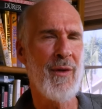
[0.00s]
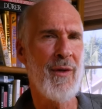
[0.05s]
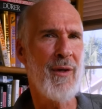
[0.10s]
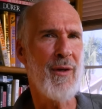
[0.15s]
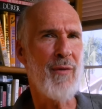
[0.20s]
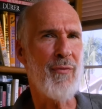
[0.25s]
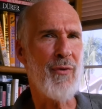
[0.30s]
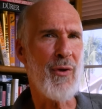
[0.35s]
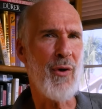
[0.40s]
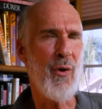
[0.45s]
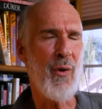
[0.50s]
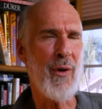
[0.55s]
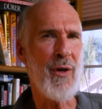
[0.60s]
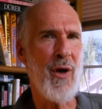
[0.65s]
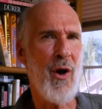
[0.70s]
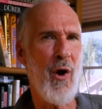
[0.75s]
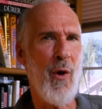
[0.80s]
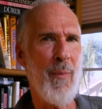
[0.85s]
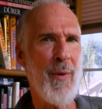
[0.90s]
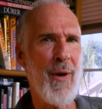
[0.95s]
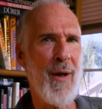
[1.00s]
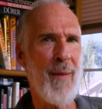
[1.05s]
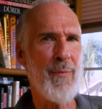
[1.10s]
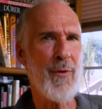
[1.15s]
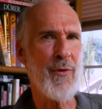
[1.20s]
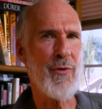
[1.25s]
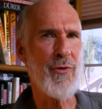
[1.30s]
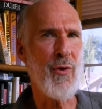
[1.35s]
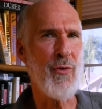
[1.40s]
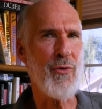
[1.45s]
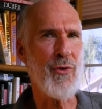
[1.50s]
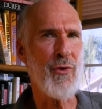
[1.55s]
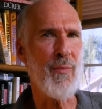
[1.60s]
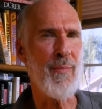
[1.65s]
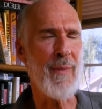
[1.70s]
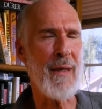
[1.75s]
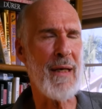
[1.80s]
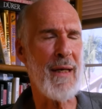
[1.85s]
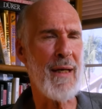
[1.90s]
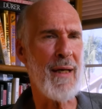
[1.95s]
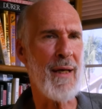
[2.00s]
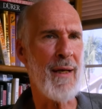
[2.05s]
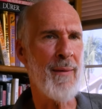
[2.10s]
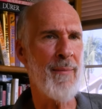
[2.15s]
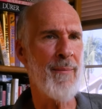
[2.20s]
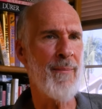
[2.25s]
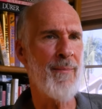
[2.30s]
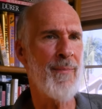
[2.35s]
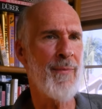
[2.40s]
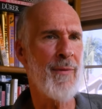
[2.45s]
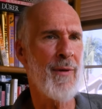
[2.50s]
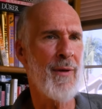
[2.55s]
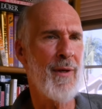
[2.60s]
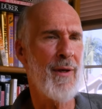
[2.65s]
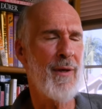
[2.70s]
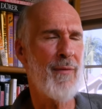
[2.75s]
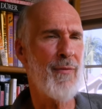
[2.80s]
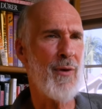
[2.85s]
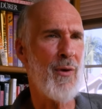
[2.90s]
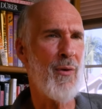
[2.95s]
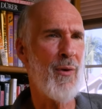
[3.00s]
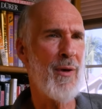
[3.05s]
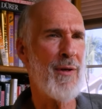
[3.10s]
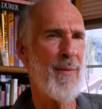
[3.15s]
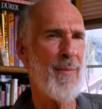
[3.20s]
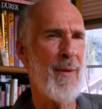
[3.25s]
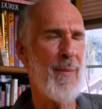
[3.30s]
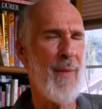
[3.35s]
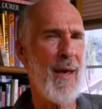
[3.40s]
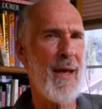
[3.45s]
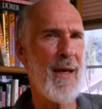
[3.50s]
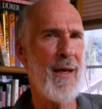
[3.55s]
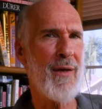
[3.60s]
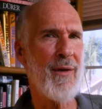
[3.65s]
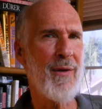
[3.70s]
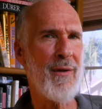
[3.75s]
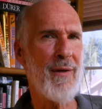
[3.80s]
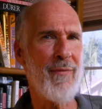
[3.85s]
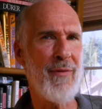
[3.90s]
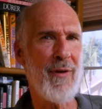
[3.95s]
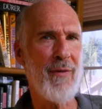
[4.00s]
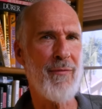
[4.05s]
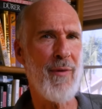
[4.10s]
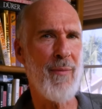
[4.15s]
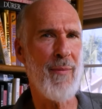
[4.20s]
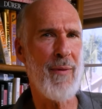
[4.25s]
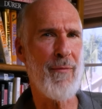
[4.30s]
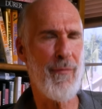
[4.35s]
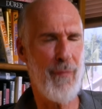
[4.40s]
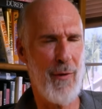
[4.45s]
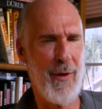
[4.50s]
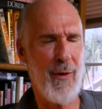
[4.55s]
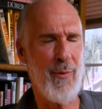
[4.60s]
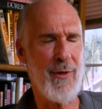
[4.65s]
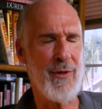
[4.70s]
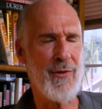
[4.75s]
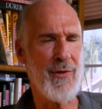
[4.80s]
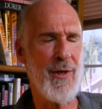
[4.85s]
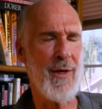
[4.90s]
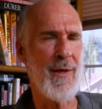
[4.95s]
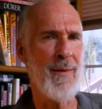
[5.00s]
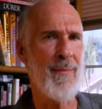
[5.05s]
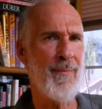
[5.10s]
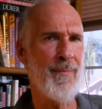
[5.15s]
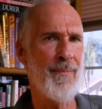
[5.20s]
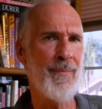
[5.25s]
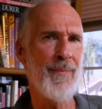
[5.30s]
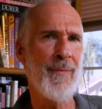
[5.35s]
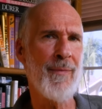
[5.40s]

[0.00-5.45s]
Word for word: If you're going to open up your social media, if you're going to be making your living from a frequency,